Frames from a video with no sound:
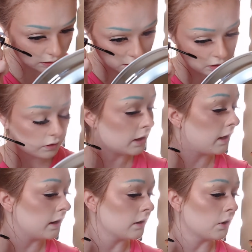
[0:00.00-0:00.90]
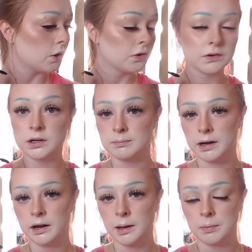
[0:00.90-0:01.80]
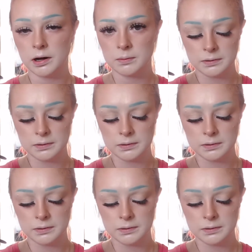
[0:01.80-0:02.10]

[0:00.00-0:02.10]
go ahead and go over my bottom